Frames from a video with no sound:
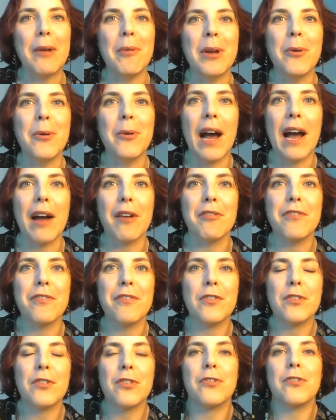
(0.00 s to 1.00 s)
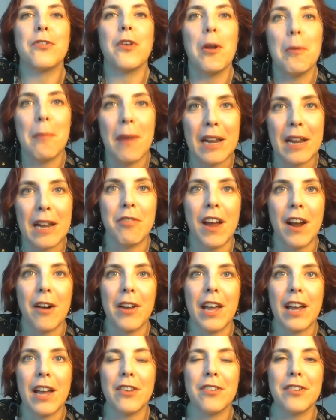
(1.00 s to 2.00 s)
We all have so many
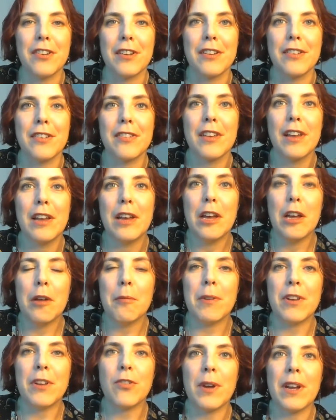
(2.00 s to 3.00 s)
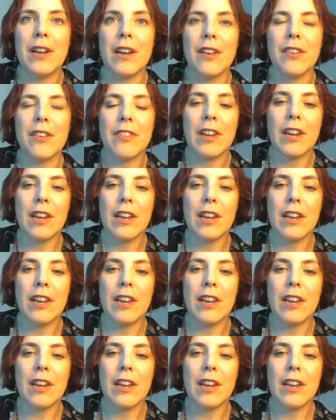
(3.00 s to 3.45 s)
variations between us.